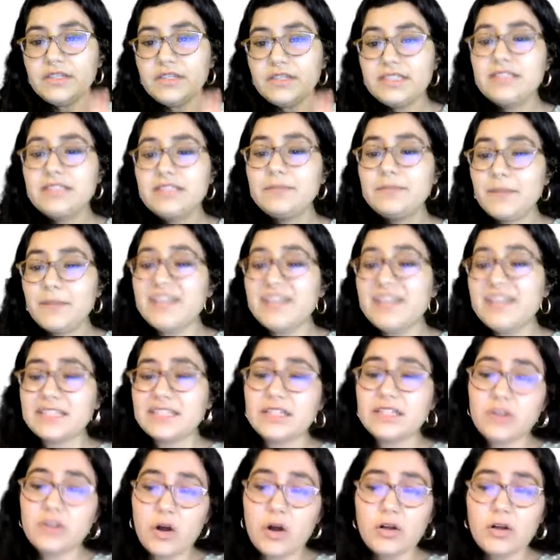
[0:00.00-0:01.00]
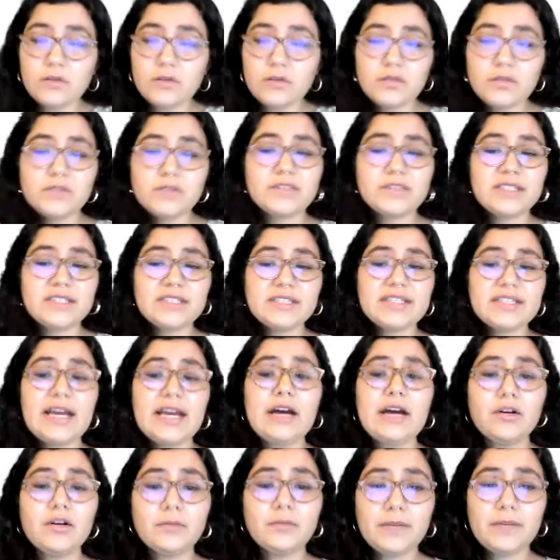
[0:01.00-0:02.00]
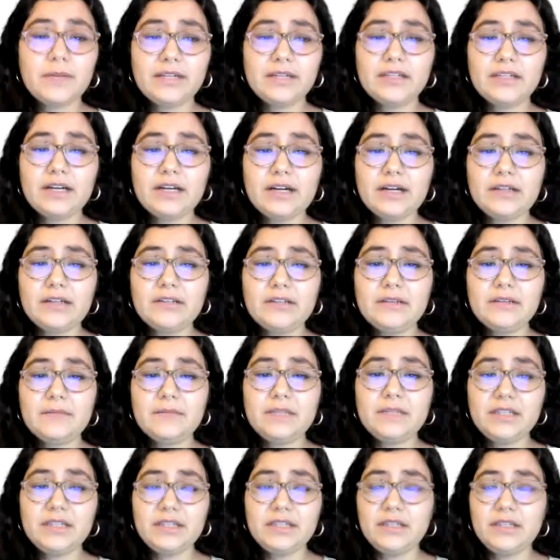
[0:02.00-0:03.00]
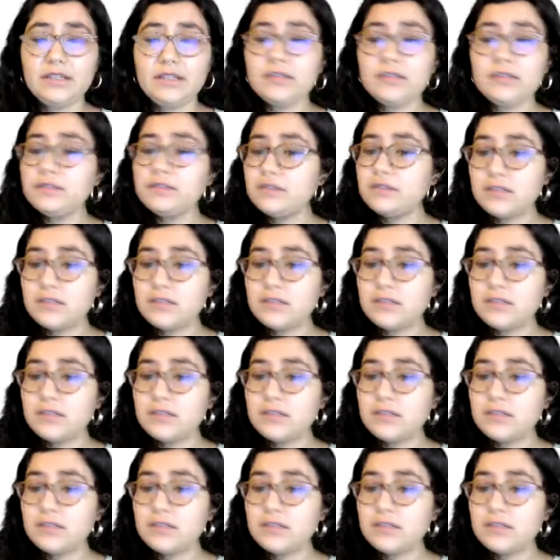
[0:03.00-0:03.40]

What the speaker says: spacing all of those things out might not be